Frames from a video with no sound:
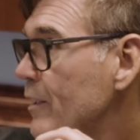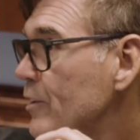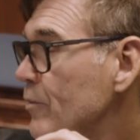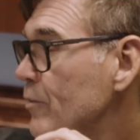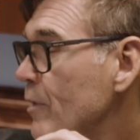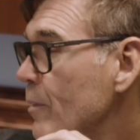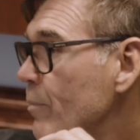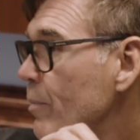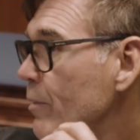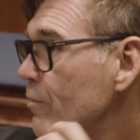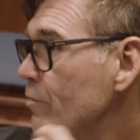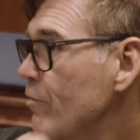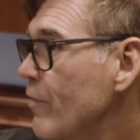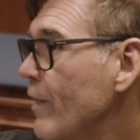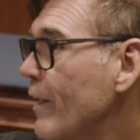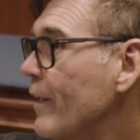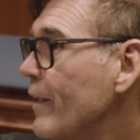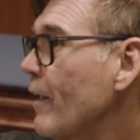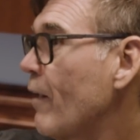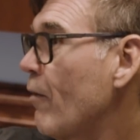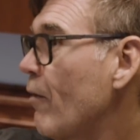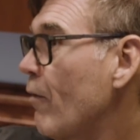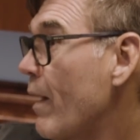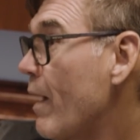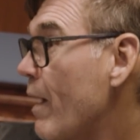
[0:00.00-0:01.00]
strip and find
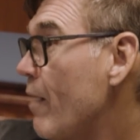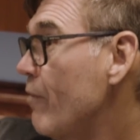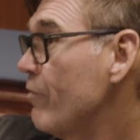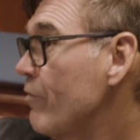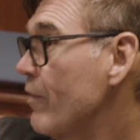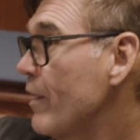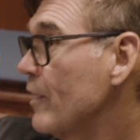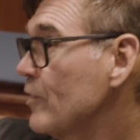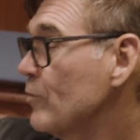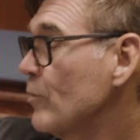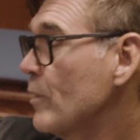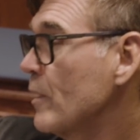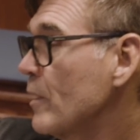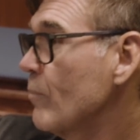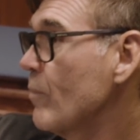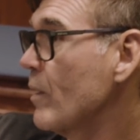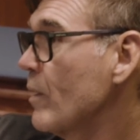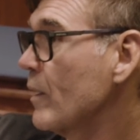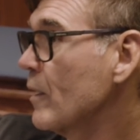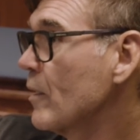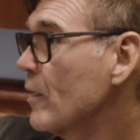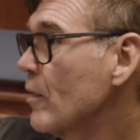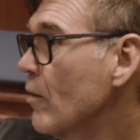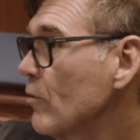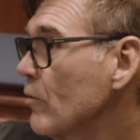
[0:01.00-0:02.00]
out how fast we can
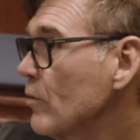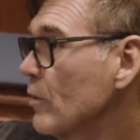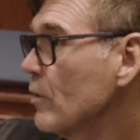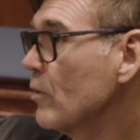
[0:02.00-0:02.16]
make it go in